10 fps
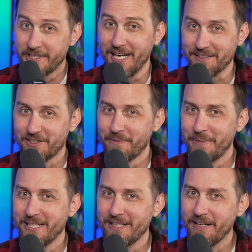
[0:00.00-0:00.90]
Yeah, so I
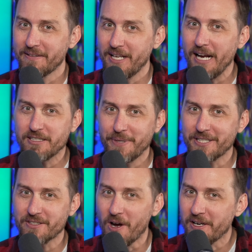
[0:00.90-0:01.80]
mean, there has to be a
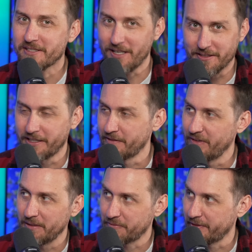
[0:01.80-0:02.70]
ton of tech they
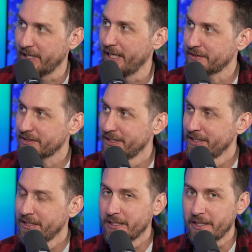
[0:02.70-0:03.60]
developed for that,
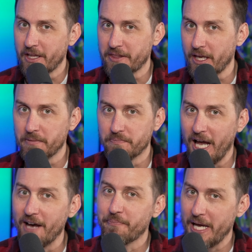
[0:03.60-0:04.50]
that they
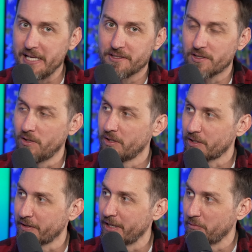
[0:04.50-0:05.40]
have patents on,
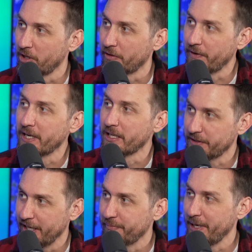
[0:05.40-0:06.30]
or that we're going to find out
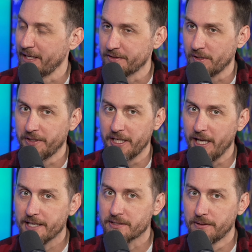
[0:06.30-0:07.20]
they have patents on, that
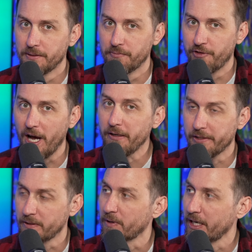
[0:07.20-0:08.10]
has a
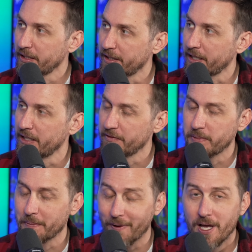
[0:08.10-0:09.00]
value, right, that they can give to
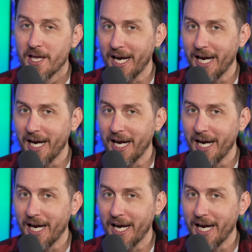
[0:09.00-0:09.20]
people.